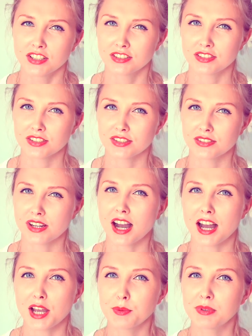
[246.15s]
So
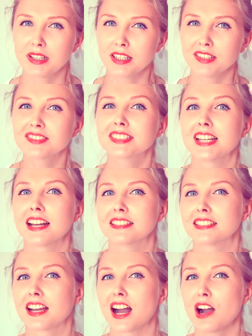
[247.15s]
I believe that